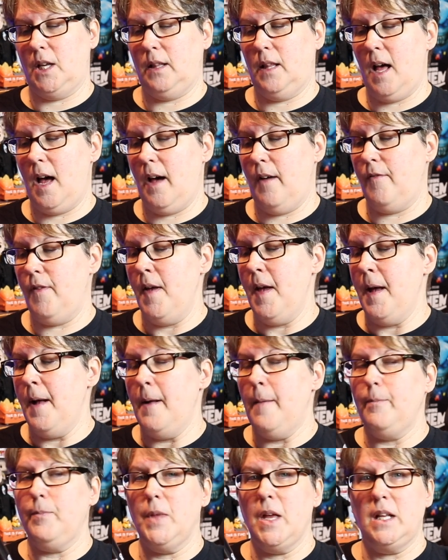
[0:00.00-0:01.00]
I love.
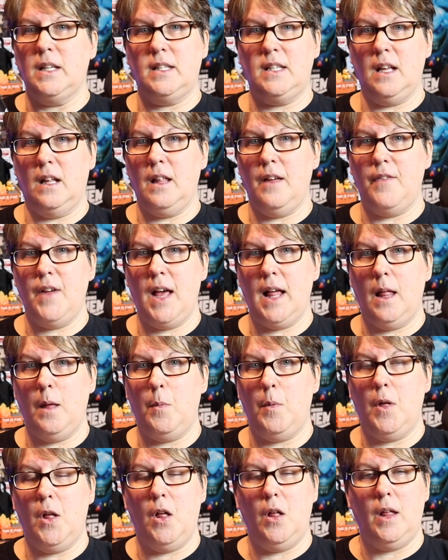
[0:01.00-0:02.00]
Still
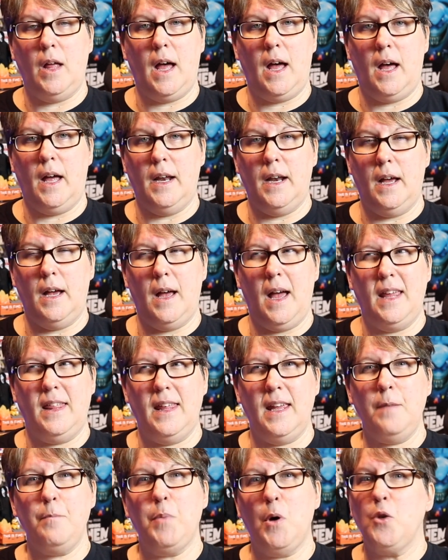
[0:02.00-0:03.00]
available on, I
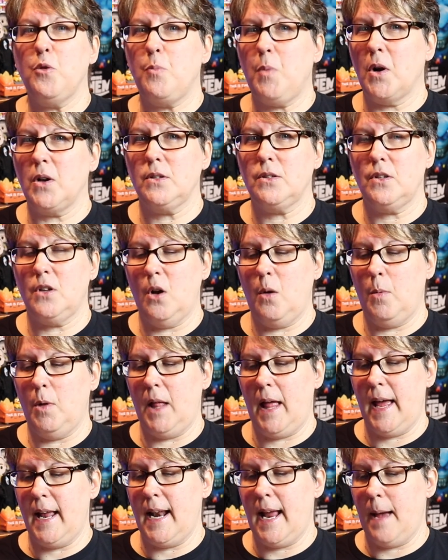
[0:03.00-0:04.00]
think, both Barnes &
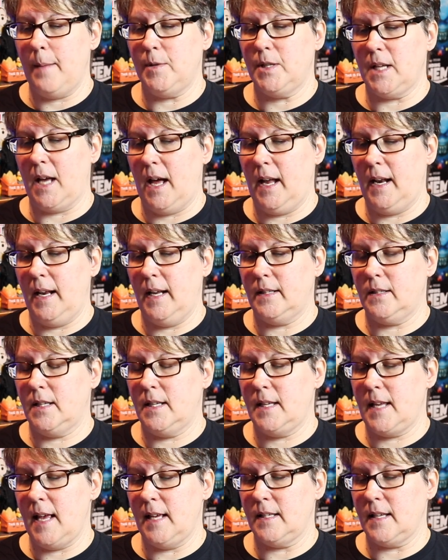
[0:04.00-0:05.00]
Noble and Amazon. It
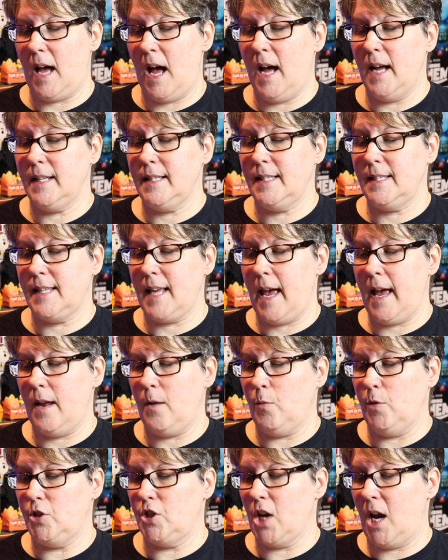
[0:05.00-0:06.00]
says On
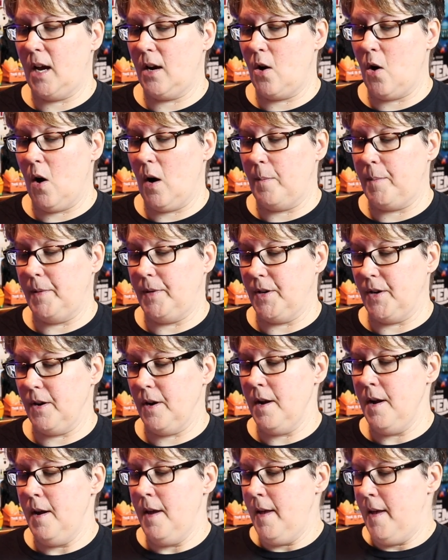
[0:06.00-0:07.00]
Set with John
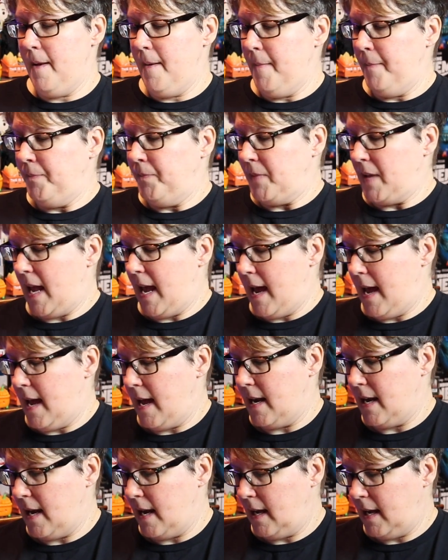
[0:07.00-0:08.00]
Carpenter.
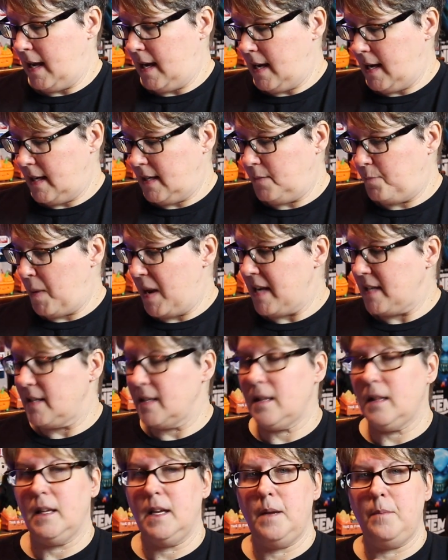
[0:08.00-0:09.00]
And it is
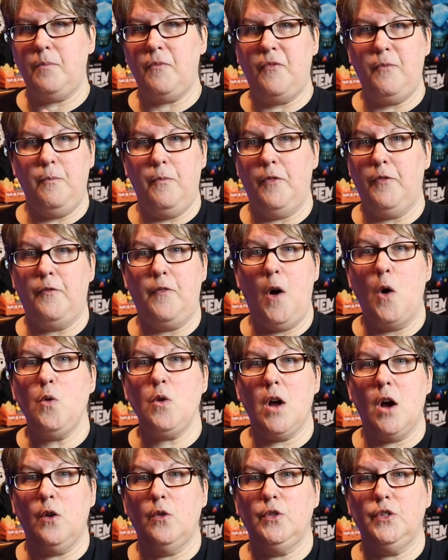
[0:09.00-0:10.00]
basically
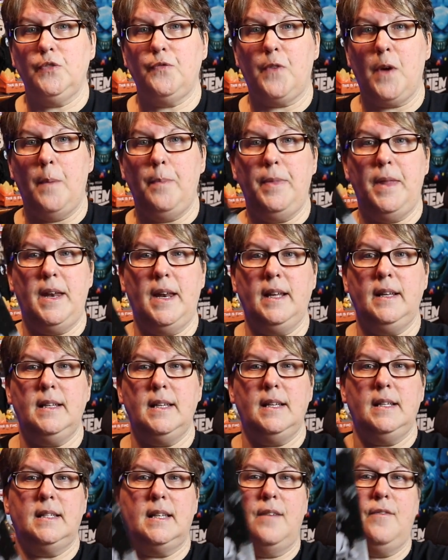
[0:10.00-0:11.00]
photos from the
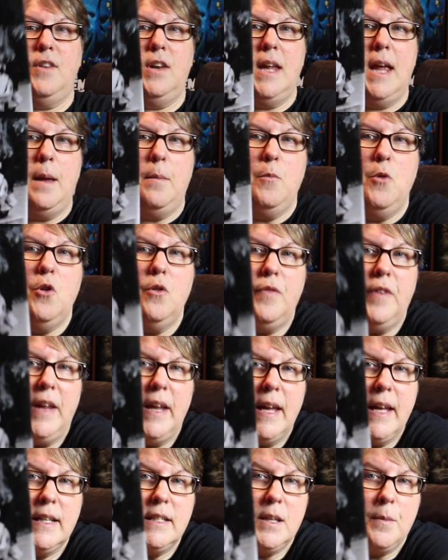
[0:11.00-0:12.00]
1978
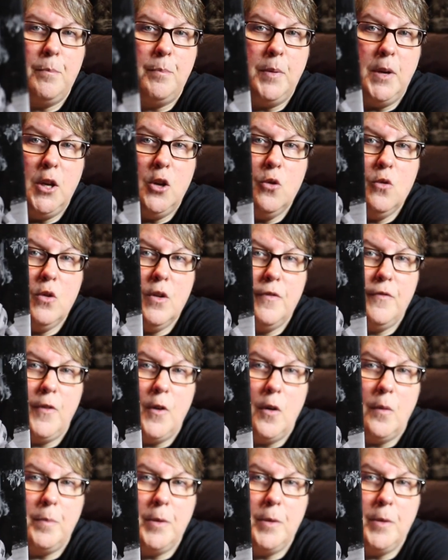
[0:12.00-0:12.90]
movie. It's a beautiful,